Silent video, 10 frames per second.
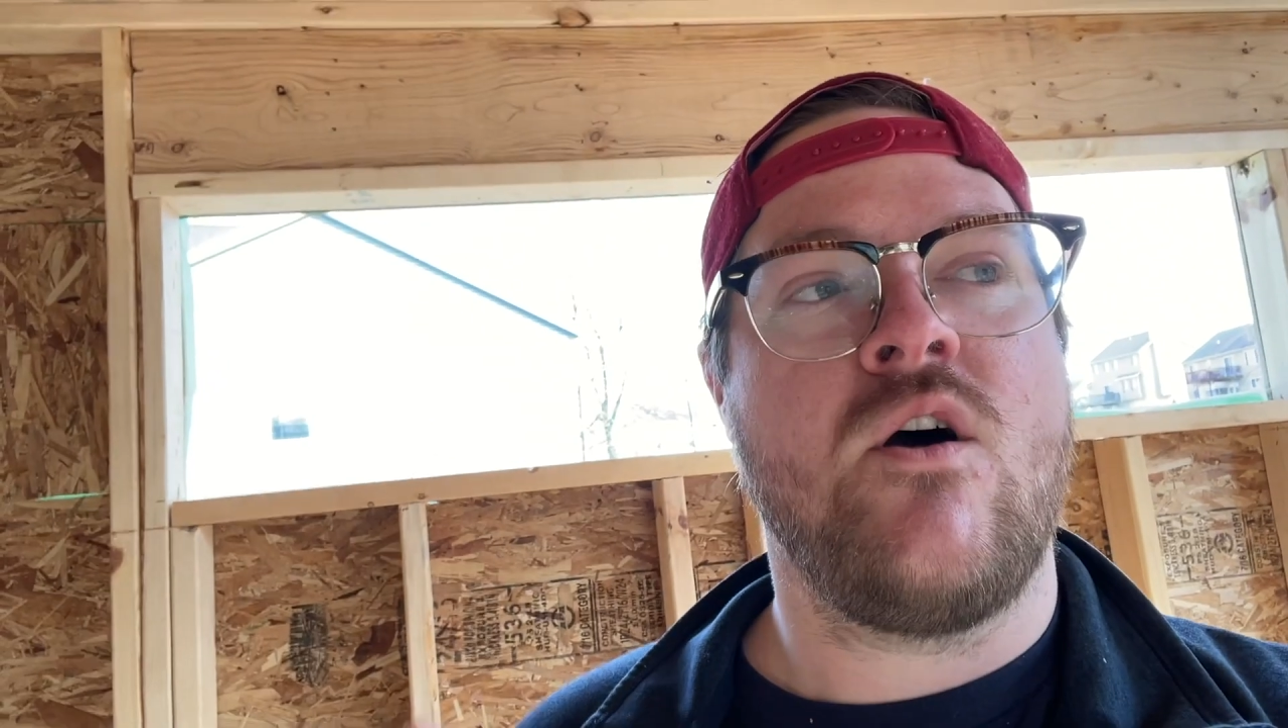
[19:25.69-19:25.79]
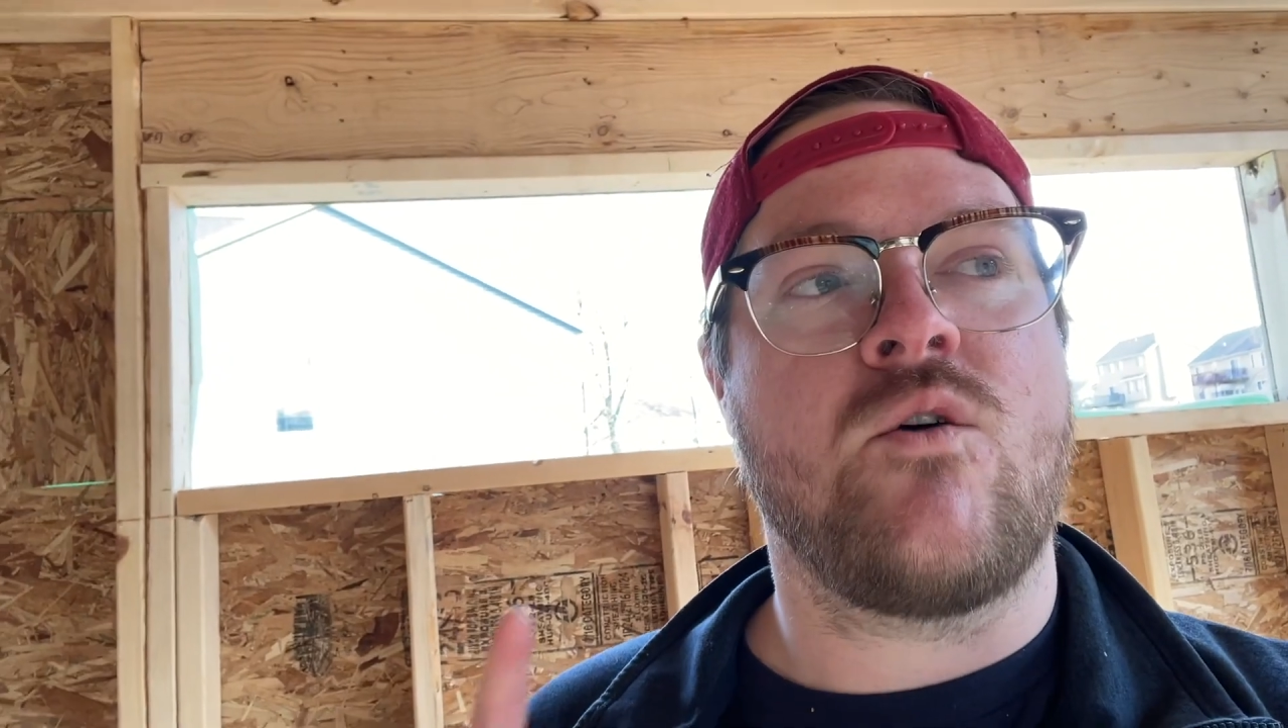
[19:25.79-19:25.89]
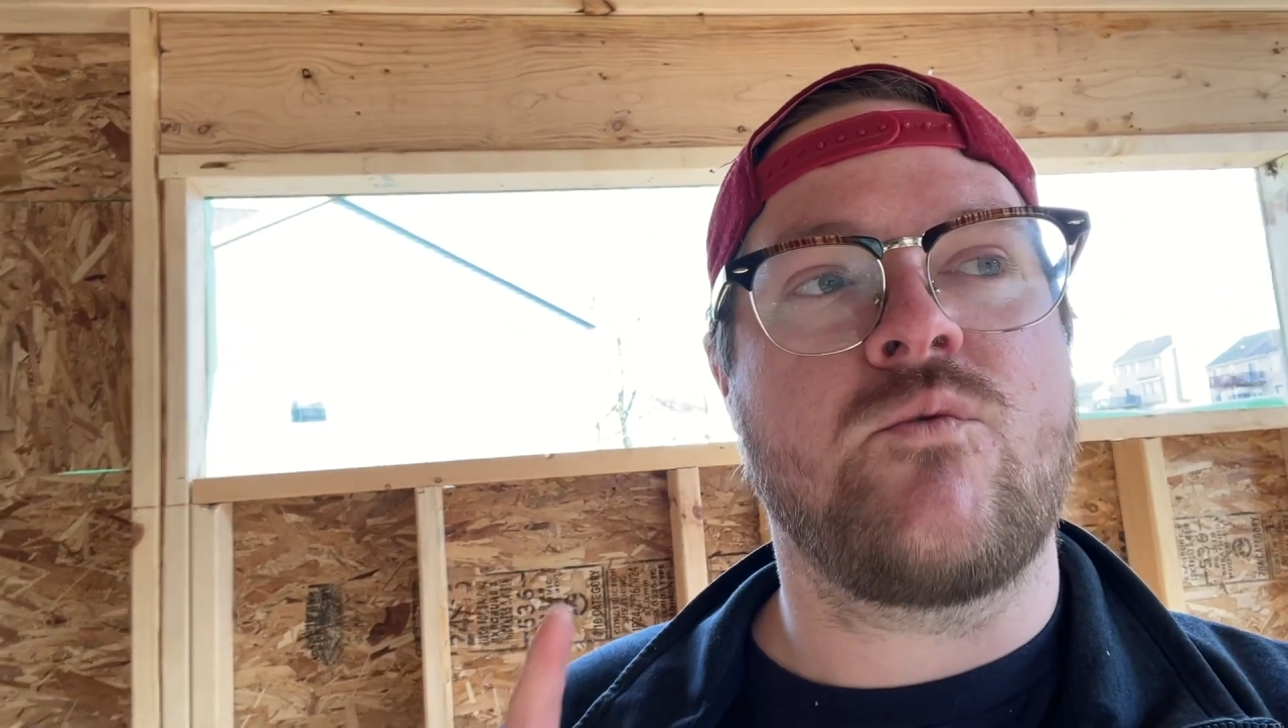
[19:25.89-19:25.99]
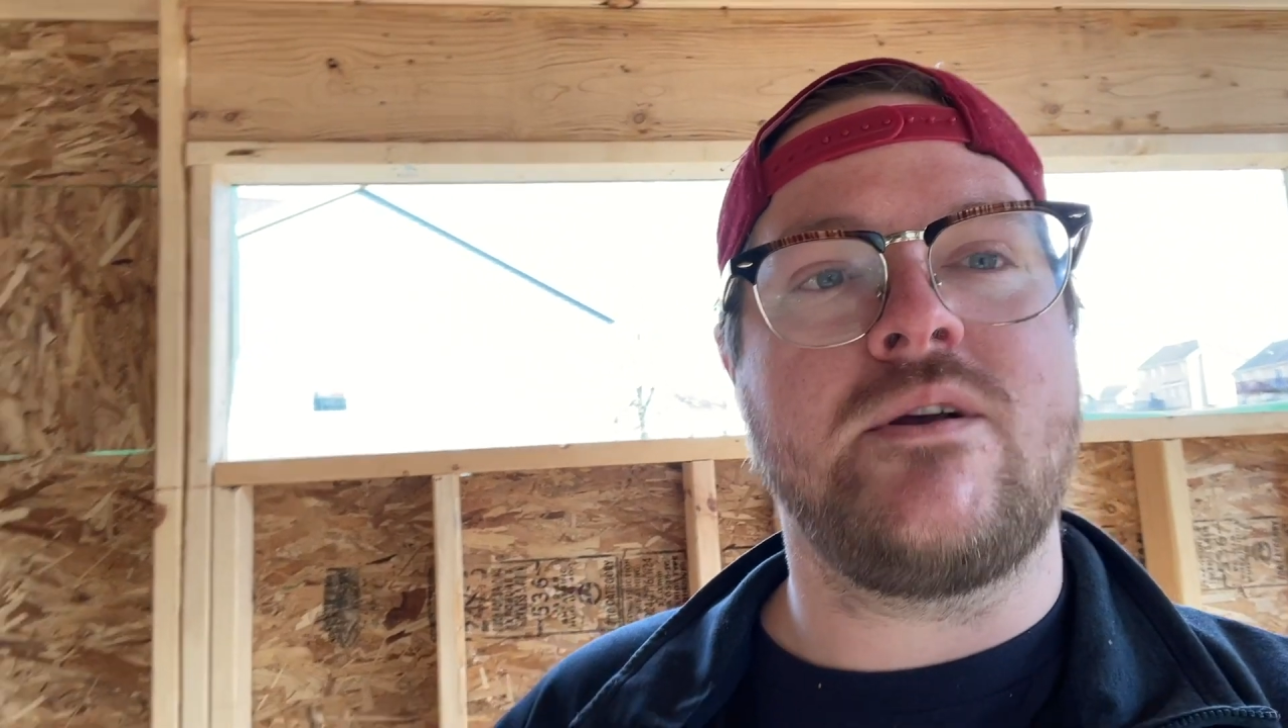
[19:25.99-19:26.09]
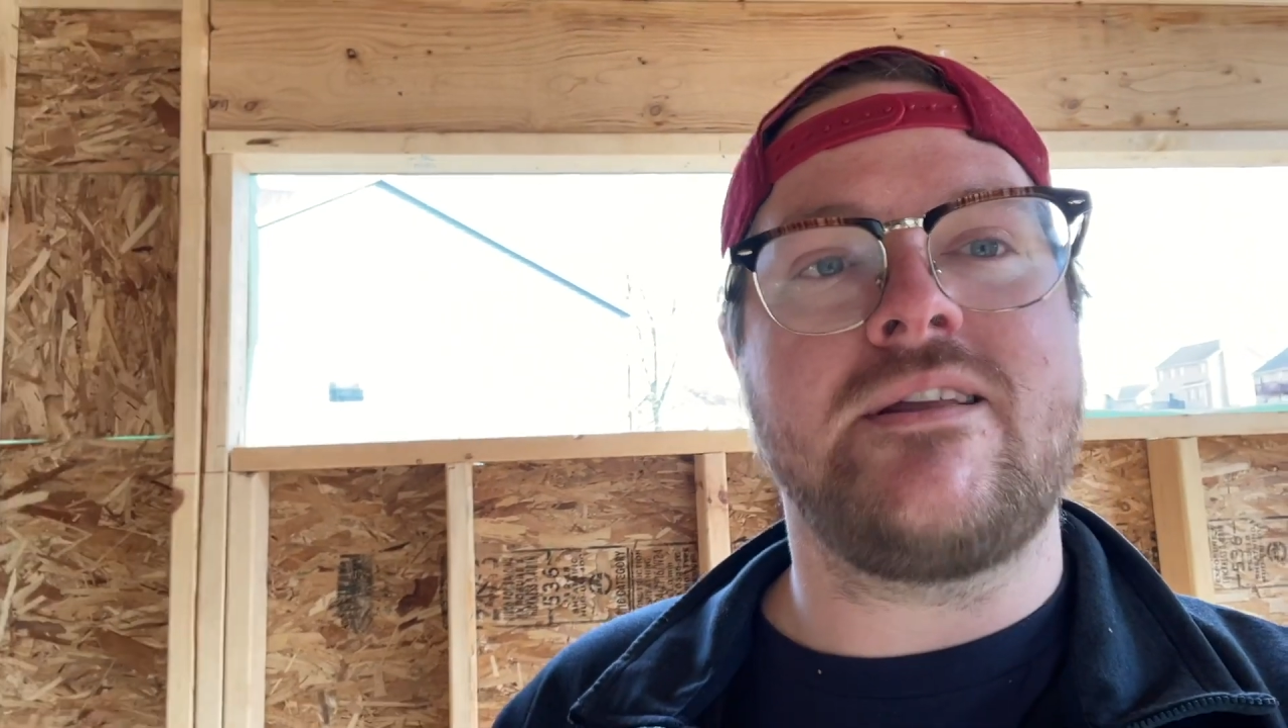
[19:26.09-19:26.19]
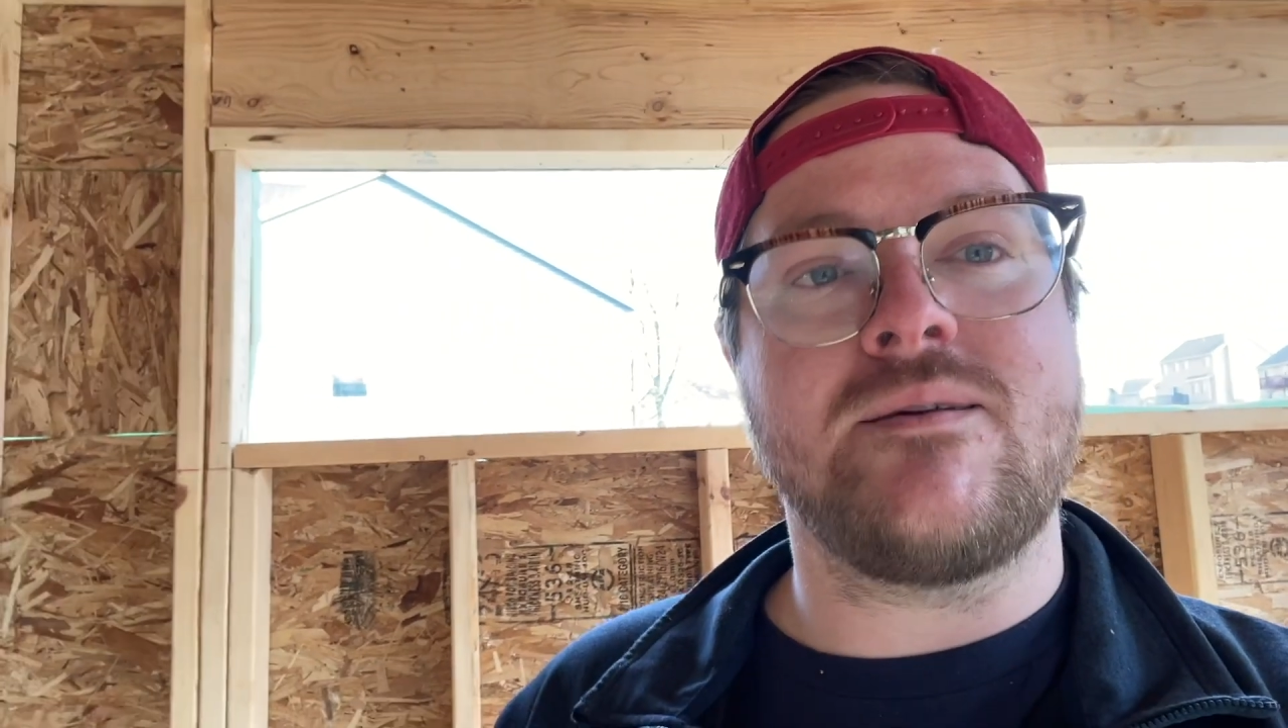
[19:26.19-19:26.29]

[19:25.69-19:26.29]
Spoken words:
really